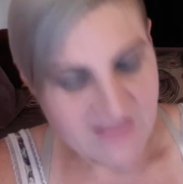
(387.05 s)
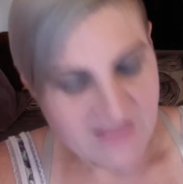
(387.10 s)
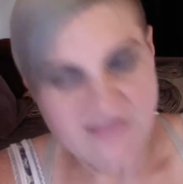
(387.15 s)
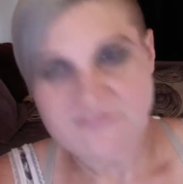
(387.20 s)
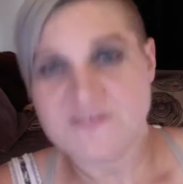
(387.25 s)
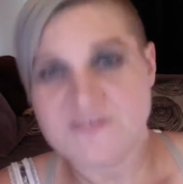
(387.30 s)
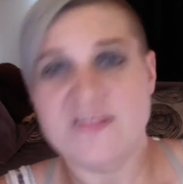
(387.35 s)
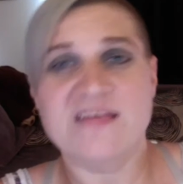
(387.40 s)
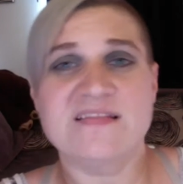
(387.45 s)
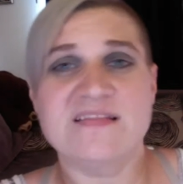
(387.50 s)
I
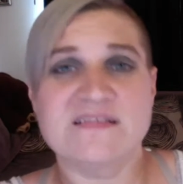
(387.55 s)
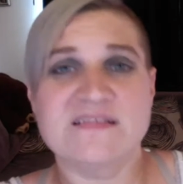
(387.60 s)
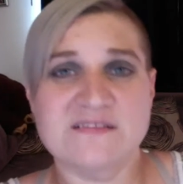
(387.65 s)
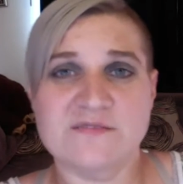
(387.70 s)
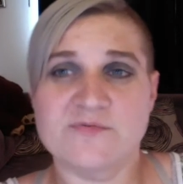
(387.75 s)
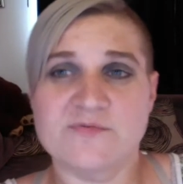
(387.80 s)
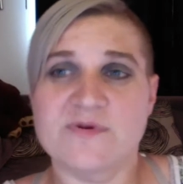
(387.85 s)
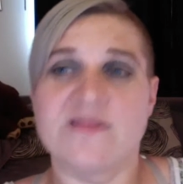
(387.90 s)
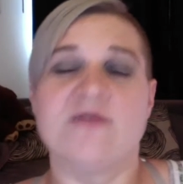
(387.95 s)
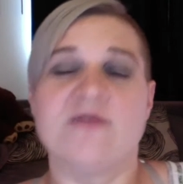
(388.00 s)
feel like this
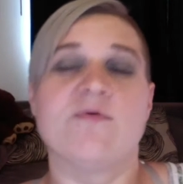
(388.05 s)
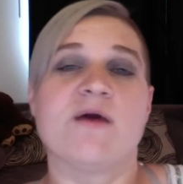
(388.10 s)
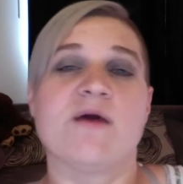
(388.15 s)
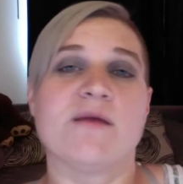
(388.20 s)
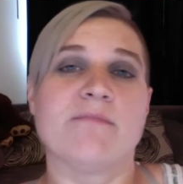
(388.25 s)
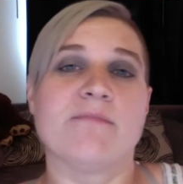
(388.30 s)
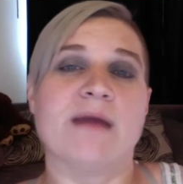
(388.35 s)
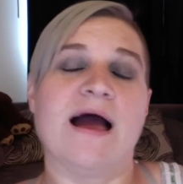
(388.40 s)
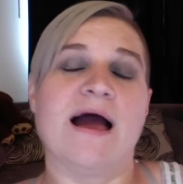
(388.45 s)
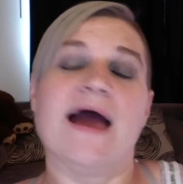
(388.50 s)
is really
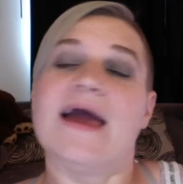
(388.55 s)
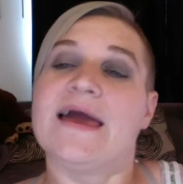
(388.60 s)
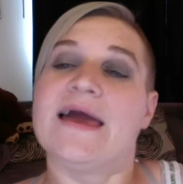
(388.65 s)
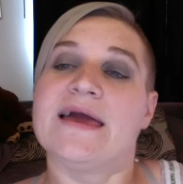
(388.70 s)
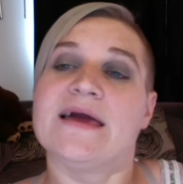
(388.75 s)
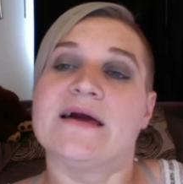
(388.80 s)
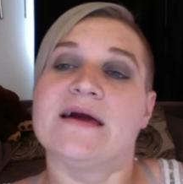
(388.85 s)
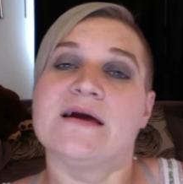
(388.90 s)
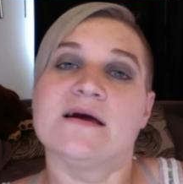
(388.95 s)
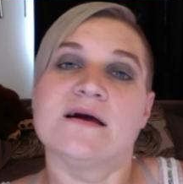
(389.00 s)
where
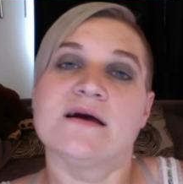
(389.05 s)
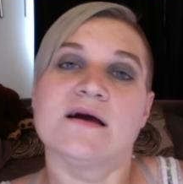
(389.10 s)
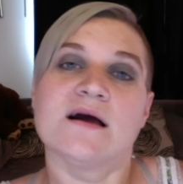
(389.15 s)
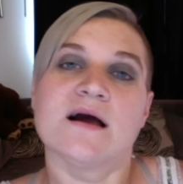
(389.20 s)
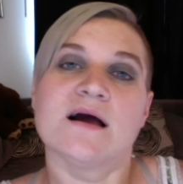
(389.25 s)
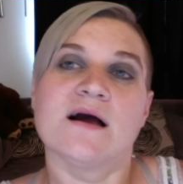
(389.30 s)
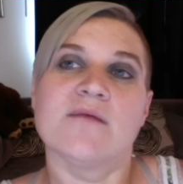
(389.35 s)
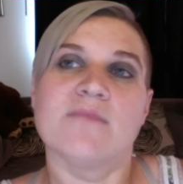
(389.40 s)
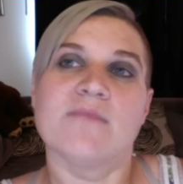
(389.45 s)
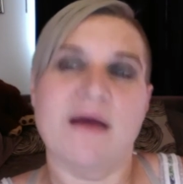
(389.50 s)
my
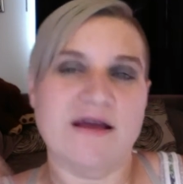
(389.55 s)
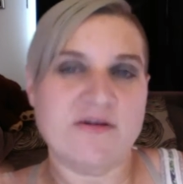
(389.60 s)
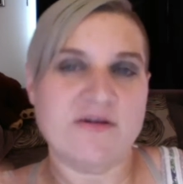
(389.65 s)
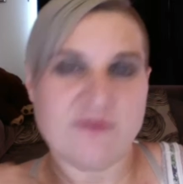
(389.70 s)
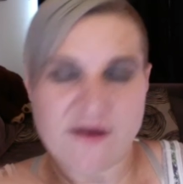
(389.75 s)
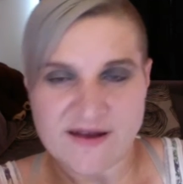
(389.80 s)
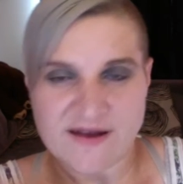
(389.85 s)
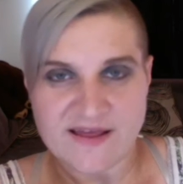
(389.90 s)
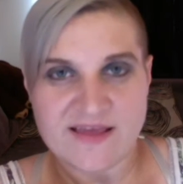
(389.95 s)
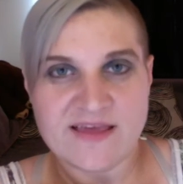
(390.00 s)

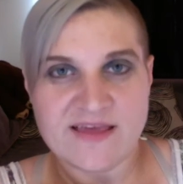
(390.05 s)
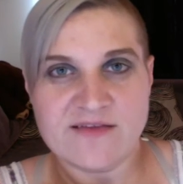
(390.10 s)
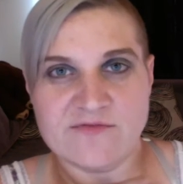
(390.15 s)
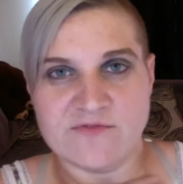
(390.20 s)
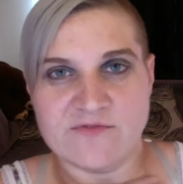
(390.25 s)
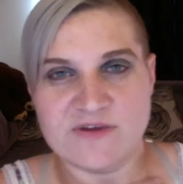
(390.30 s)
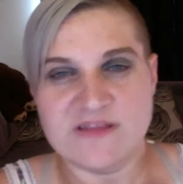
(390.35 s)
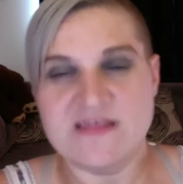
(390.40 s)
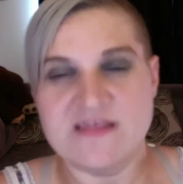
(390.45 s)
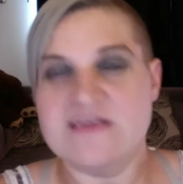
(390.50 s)
credit can
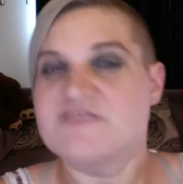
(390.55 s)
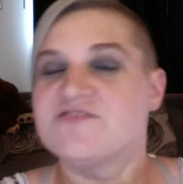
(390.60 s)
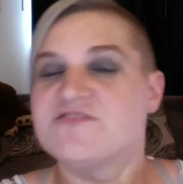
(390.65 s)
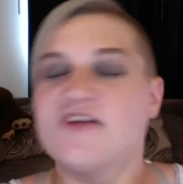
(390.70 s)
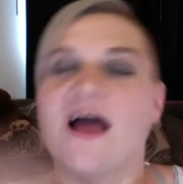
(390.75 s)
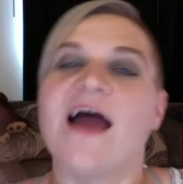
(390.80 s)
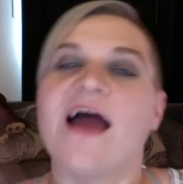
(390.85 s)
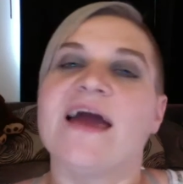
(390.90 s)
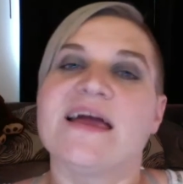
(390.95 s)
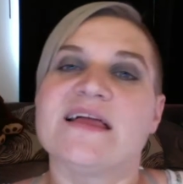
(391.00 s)
really
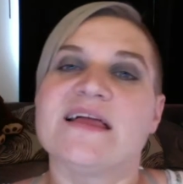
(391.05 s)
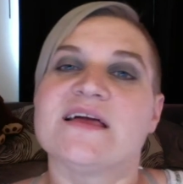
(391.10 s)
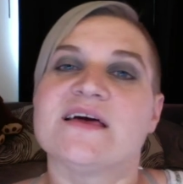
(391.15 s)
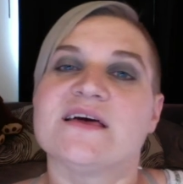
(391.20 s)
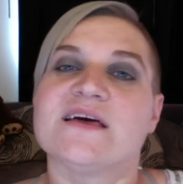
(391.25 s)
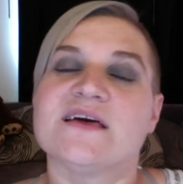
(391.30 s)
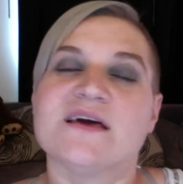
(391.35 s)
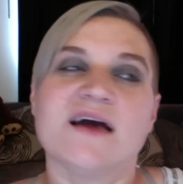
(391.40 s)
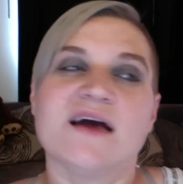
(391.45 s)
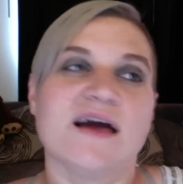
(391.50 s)
shine.
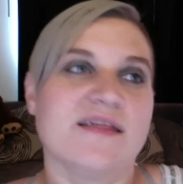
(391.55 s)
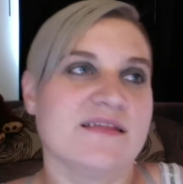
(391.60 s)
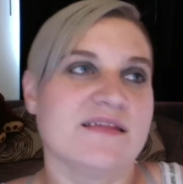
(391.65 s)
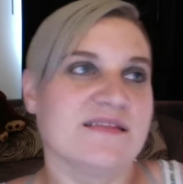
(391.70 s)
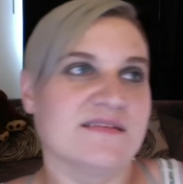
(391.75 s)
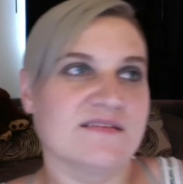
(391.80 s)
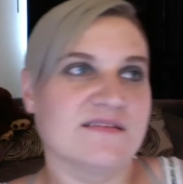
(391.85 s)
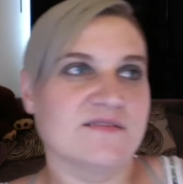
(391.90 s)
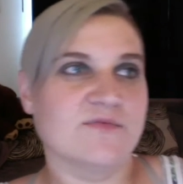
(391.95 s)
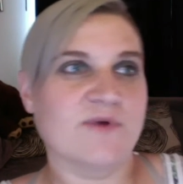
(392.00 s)
I think
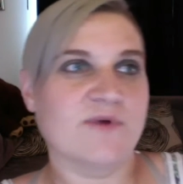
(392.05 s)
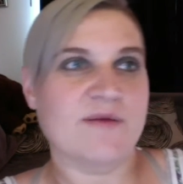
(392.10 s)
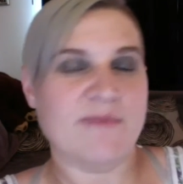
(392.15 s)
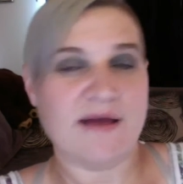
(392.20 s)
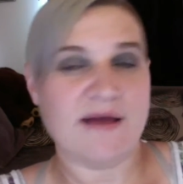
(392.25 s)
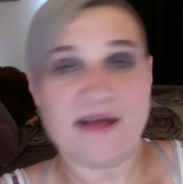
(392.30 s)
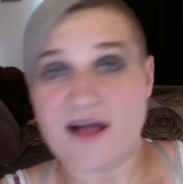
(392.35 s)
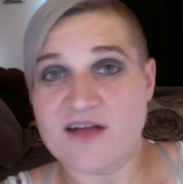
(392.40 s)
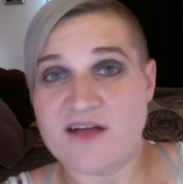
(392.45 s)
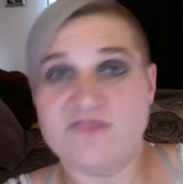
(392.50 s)
this is where
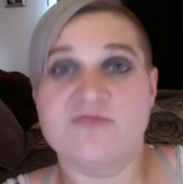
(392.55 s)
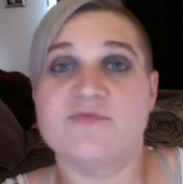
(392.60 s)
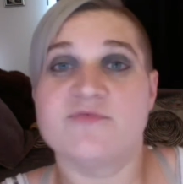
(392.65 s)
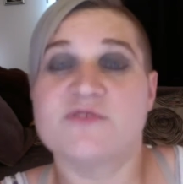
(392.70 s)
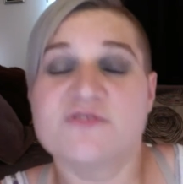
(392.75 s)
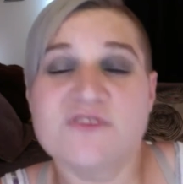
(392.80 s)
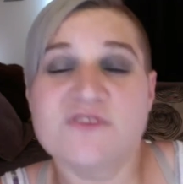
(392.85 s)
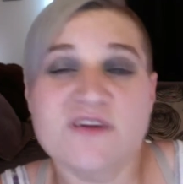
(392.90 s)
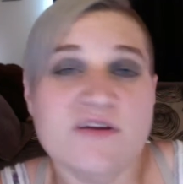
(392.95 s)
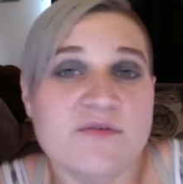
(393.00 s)
my
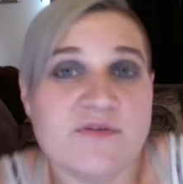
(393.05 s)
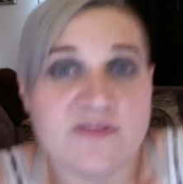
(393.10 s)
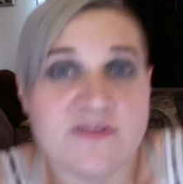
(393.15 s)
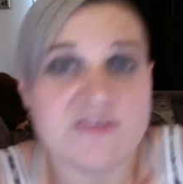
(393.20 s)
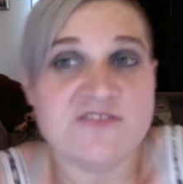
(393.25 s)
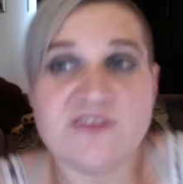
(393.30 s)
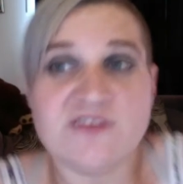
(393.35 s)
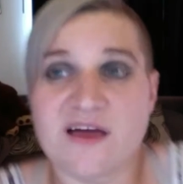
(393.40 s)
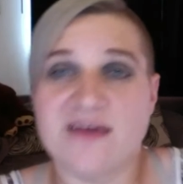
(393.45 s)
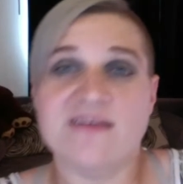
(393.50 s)
contribution can
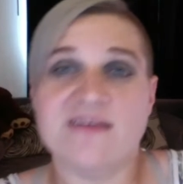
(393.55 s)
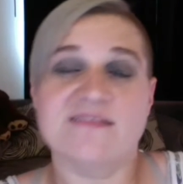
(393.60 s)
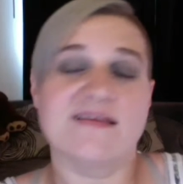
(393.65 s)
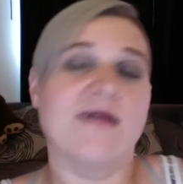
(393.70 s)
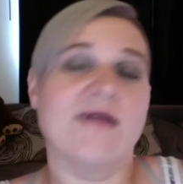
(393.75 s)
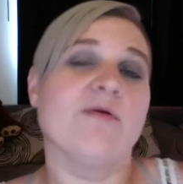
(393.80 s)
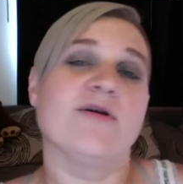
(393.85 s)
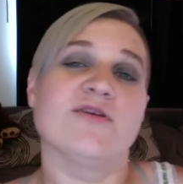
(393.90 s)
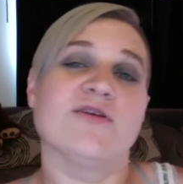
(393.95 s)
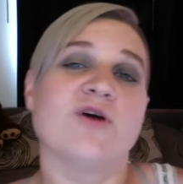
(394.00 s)
really shine, because
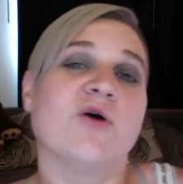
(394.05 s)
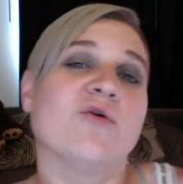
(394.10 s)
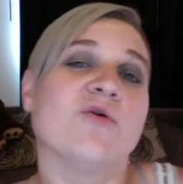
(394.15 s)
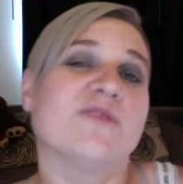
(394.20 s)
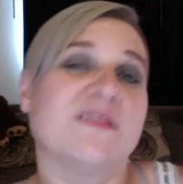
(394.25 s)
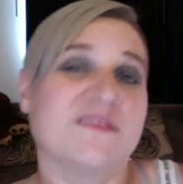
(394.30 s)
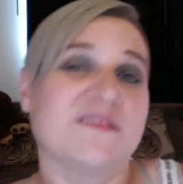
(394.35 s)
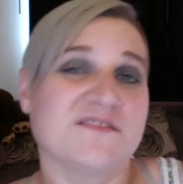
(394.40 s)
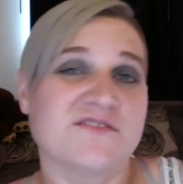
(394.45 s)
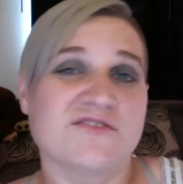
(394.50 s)
now I know
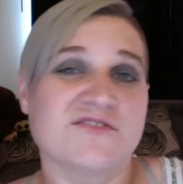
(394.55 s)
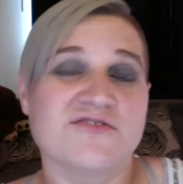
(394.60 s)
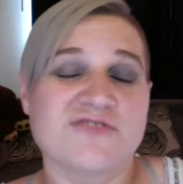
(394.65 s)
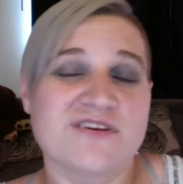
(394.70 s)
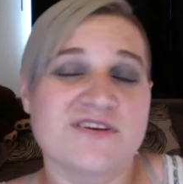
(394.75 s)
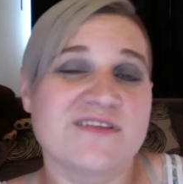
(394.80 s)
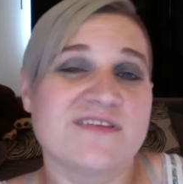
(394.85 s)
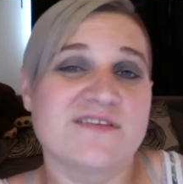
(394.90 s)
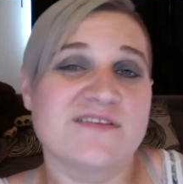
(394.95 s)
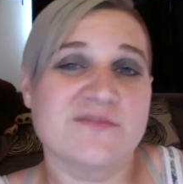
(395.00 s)
that the
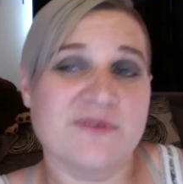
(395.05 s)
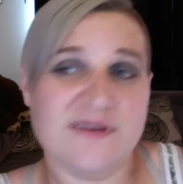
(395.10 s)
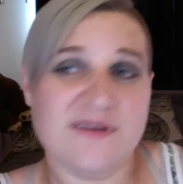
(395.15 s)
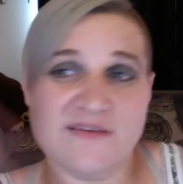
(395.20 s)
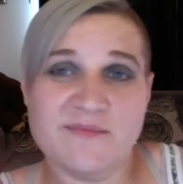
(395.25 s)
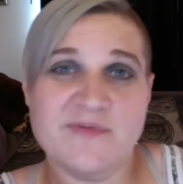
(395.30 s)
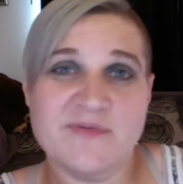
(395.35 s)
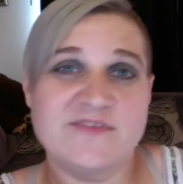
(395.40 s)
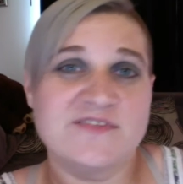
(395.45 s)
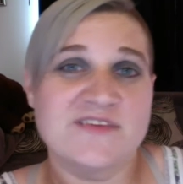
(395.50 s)
surgery isn't doing
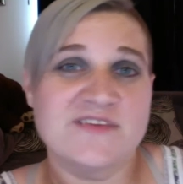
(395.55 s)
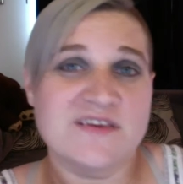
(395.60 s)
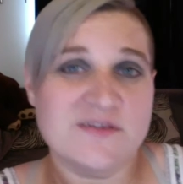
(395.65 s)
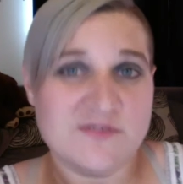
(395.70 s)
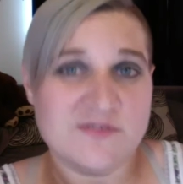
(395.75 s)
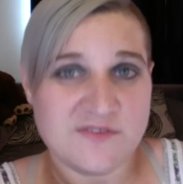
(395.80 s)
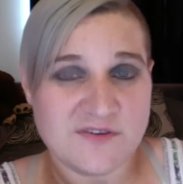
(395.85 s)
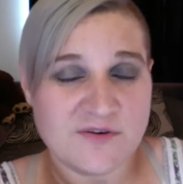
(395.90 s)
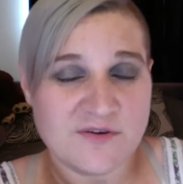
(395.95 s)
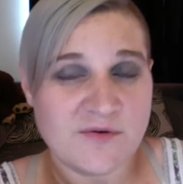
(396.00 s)
as much as it
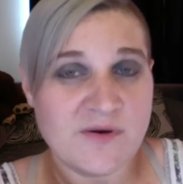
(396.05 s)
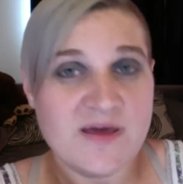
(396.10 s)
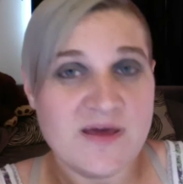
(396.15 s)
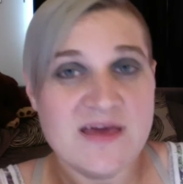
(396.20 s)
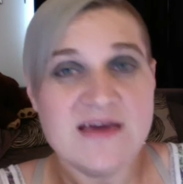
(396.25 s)
used to.